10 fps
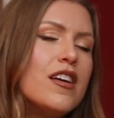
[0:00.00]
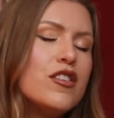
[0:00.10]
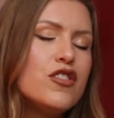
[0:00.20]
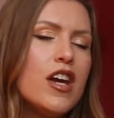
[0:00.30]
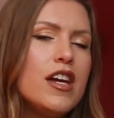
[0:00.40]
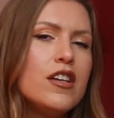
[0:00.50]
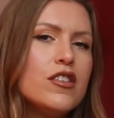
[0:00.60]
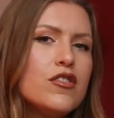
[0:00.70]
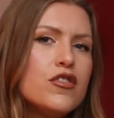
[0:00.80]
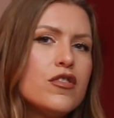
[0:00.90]

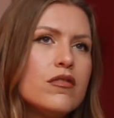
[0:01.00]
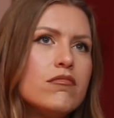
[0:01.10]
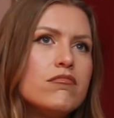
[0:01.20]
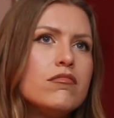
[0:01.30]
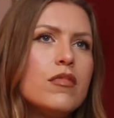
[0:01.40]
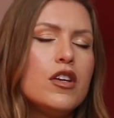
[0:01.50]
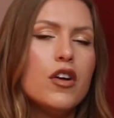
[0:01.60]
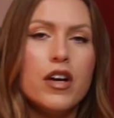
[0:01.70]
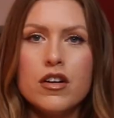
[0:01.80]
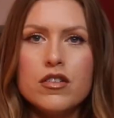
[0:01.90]
change your
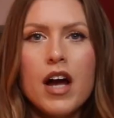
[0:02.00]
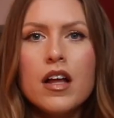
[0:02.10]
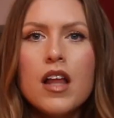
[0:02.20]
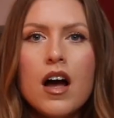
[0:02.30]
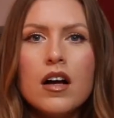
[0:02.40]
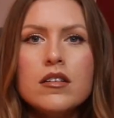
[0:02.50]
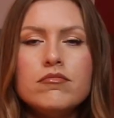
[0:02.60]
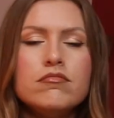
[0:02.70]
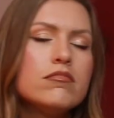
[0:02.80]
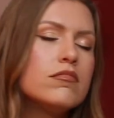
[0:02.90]
inner dialogue
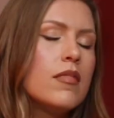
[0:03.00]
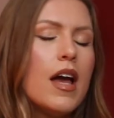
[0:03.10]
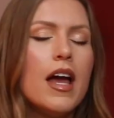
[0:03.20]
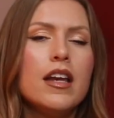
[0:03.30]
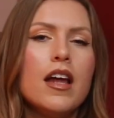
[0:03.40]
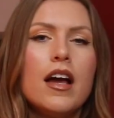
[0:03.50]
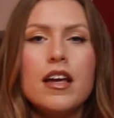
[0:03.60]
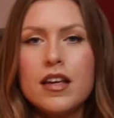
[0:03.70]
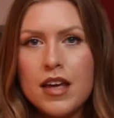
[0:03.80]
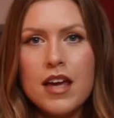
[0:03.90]
and
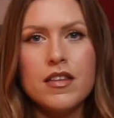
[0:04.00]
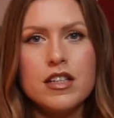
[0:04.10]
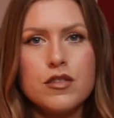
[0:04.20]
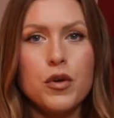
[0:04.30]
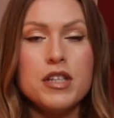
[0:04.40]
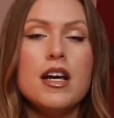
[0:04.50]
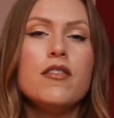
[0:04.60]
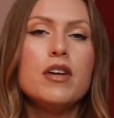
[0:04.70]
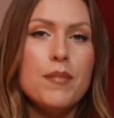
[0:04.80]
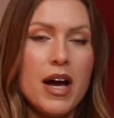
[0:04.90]
gain this voice
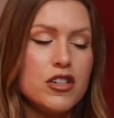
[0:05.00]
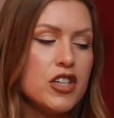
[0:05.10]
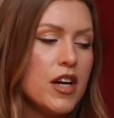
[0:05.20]
of compassion.